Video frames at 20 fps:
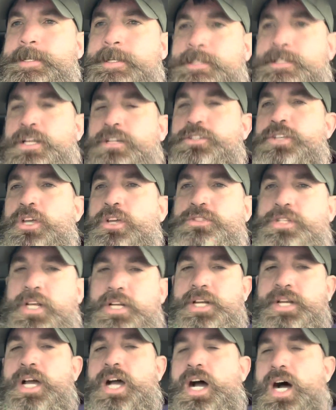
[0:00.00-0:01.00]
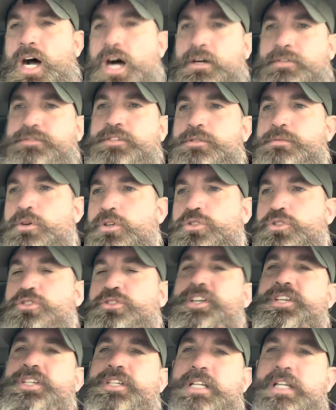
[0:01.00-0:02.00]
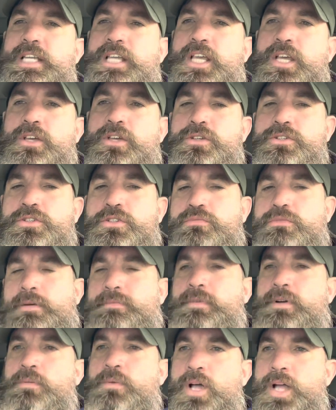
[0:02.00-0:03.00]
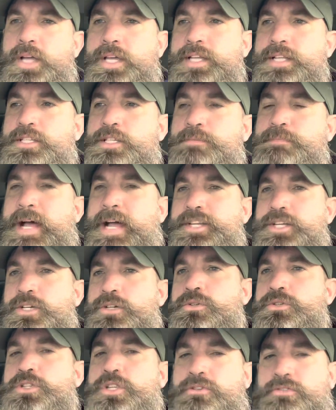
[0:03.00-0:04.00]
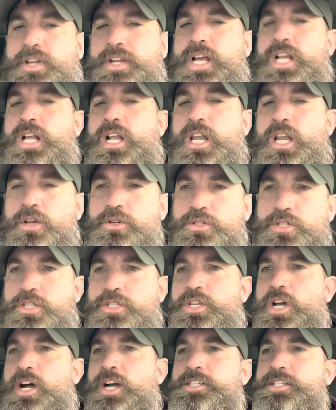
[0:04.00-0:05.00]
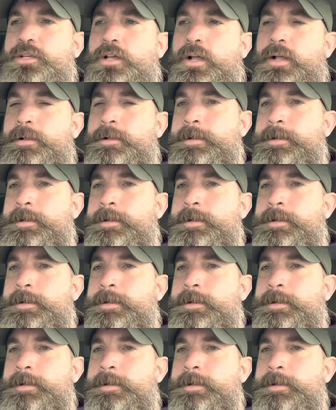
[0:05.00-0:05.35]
So 210.5 is more traditionally used when we're working spaniels. They're in a closer, tighter